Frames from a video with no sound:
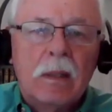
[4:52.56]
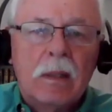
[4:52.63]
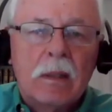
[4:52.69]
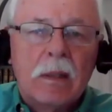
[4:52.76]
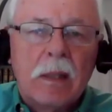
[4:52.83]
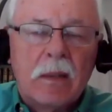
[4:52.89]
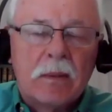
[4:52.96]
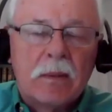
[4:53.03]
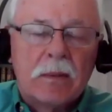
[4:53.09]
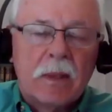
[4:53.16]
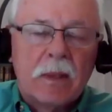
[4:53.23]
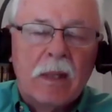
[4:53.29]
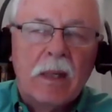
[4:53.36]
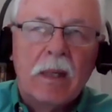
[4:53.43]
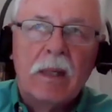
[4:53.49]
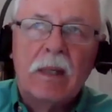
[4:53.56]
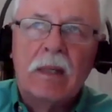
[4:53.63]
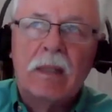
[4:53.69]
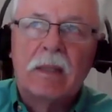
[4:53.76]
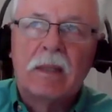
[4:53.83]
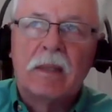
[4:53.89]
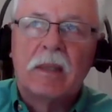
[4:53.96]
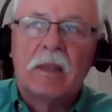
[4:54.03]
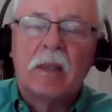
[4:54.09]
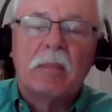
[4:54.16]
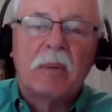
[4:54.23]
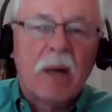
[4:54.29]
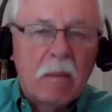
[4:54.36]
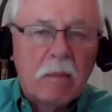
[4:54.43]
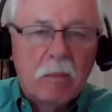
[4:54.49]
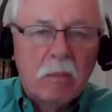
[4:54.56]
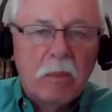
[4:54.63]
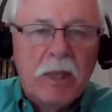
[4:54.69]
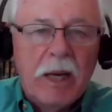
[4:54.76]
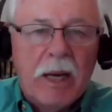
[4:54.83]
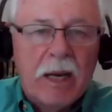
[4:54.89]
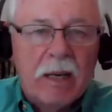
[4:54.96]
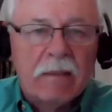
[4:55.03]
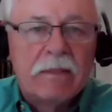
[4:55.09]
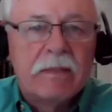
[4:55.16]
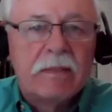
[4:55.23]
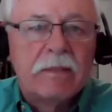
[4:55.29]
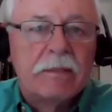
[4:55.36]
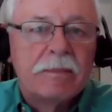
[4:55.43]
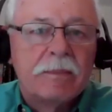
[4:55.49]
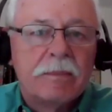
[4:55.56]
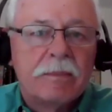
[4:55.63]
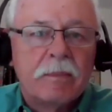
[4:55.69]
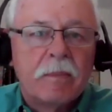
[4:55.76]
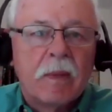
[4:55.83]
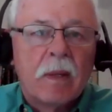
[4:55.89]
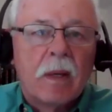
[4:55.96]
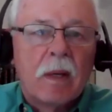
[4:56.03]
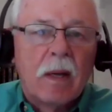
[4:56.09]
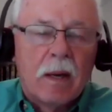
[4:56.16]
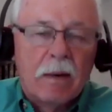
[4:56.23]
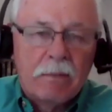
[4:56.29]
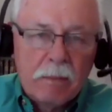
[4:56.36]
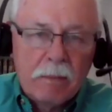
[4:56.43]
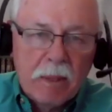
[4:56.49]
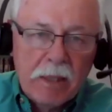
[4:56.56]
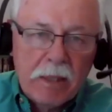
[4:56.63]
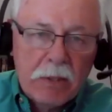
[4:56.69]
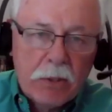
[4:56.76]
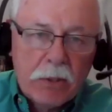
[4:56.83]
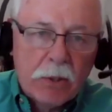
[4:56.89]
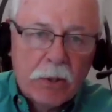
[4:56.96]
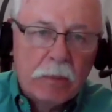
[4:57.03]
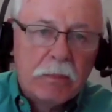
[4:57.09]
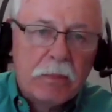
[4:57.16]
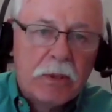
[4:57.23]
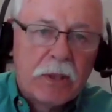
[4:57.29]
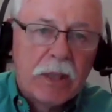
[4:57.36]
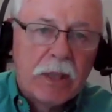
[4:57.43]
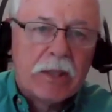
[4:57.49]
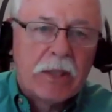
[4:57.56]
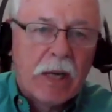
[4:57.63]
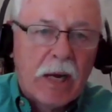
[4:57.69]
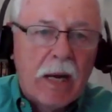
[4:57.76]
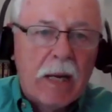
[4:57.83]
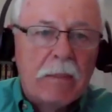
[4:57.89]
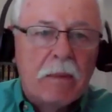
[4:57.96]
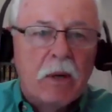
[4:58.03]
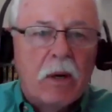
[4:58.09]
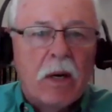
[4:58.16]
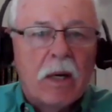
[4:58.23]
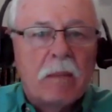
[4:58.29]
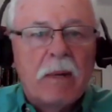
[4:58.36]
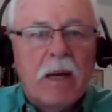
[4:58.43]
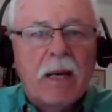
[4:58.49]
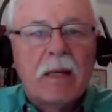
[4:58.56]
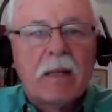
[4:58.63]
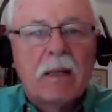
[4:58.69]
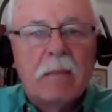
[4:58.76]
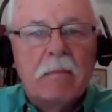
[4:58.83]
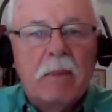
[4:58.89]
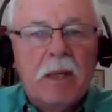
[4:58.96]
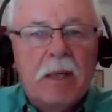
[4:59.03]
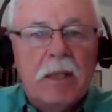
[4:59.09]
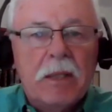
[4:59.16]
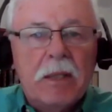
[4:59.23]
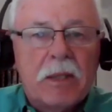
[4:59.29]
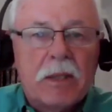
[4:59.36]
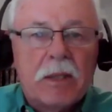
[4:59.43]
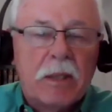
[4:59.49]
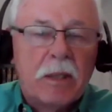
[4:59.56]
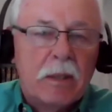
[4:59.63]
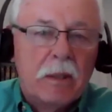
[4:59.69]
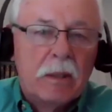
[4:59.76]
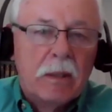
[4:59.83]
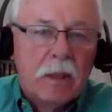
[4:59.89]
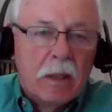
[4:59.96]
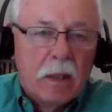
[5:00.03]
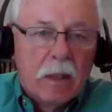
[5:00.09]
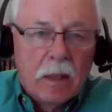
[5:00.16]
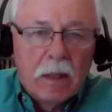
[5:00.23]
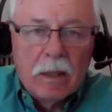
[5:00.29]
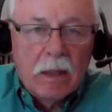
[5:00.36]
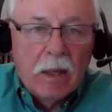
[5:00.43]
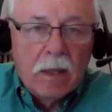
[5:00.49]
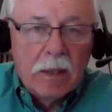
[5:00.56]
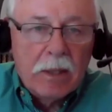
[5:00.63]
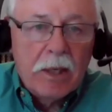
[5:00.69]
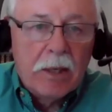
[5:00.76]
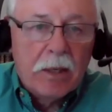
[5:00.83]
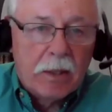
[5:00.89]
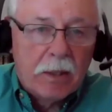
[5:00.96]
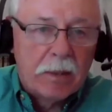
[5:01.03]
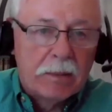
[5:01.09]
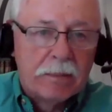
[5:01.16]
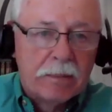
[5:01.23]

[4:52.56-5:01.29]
Now, the problem we have, everybody assumes that time automatically means uh, a year,